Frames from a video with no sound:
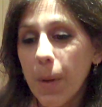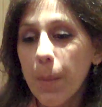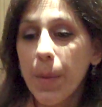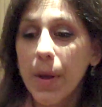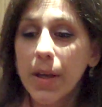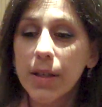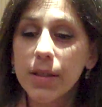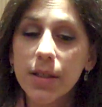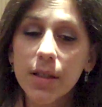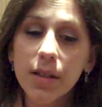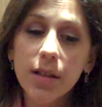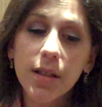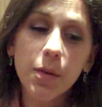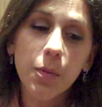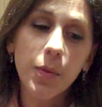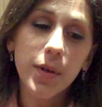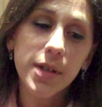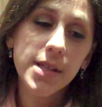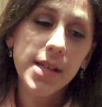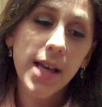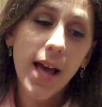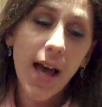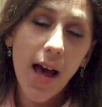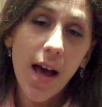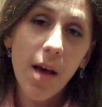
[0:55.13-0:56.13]
basically
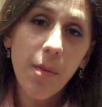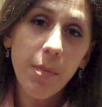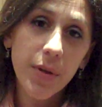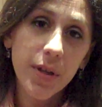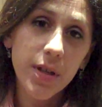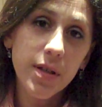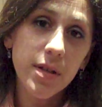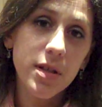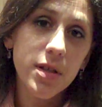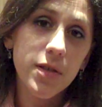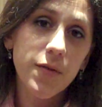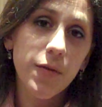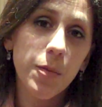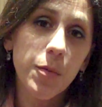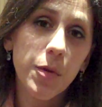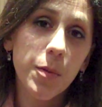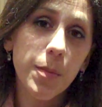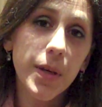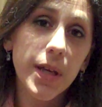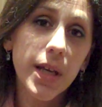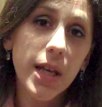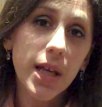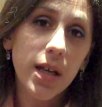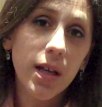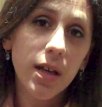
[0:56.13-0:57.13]
what's happened is from the
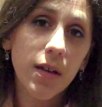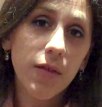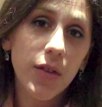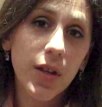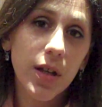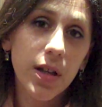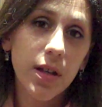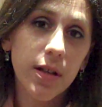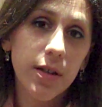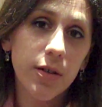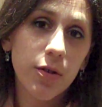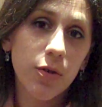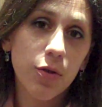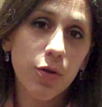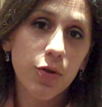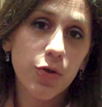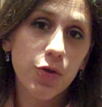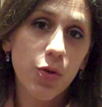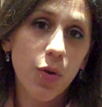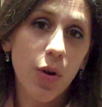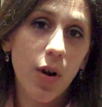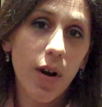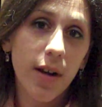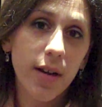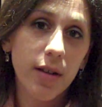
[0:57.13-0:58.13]
beginning of the clinical
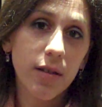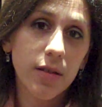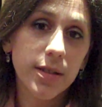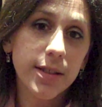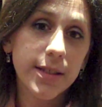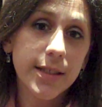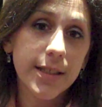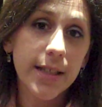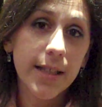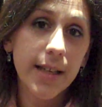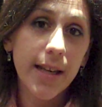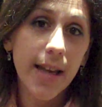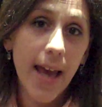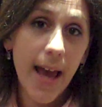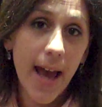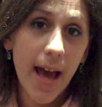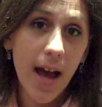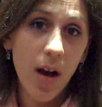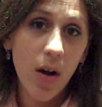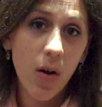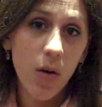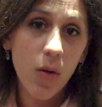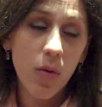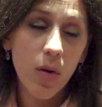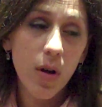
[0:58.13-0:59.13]
trial to
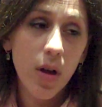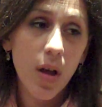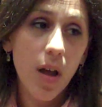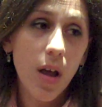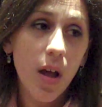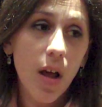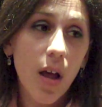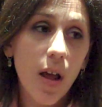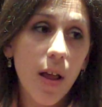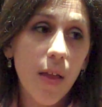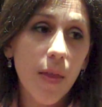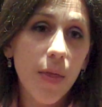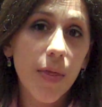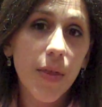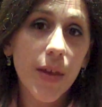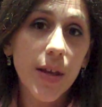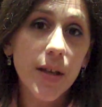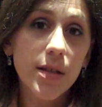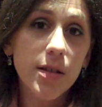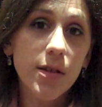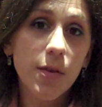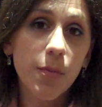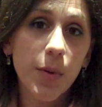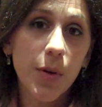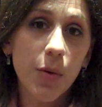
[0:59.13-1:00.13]
now,
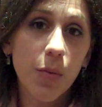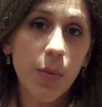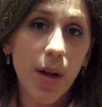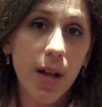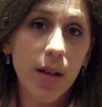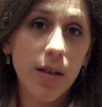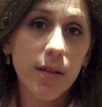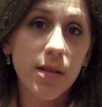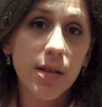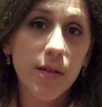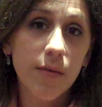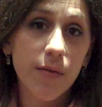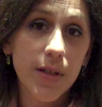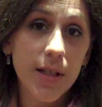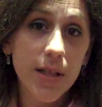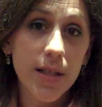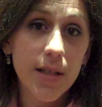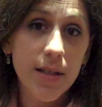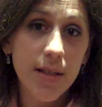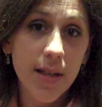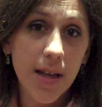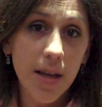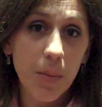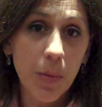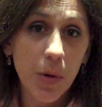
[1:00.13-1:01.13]
things have been relatively
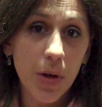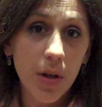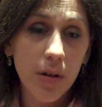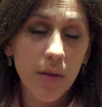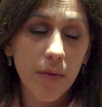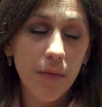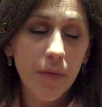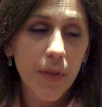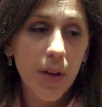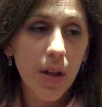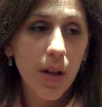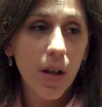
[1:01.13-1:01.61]
stable.